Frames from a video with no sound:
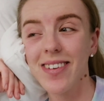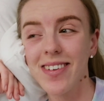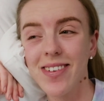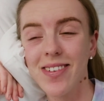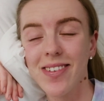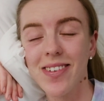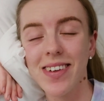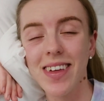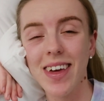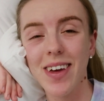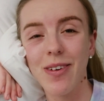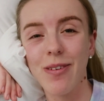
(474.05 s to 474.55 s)
just
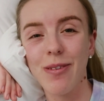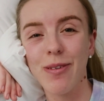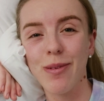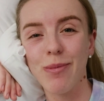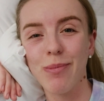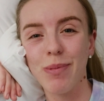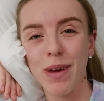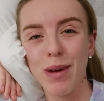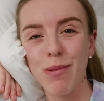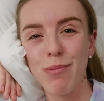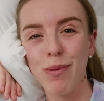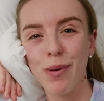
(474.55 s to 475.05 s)
really cool
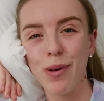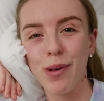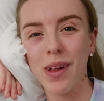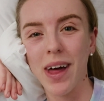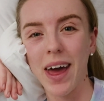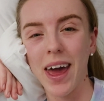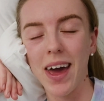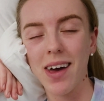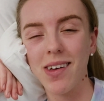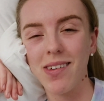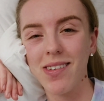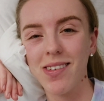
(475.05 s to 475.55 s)
people.
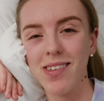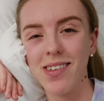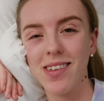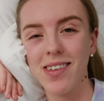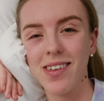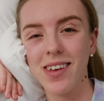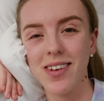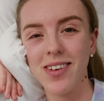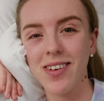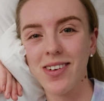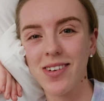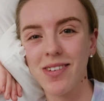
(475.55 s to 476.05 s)
I had
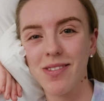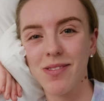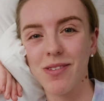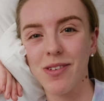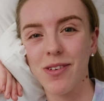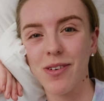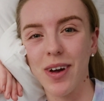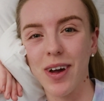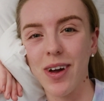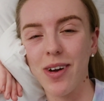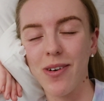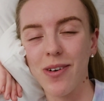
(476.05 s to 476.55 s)
such a
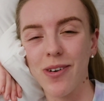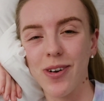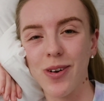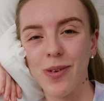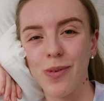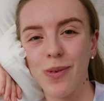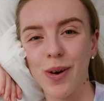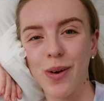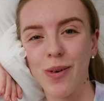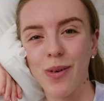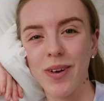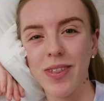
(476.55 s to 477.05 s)
great crew to
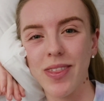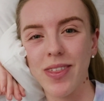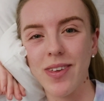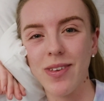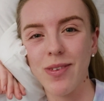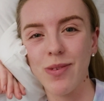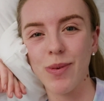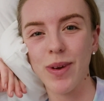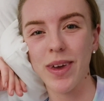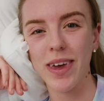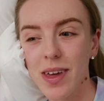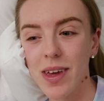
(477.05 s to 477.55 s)
work with
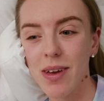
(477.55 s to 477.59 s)
this week.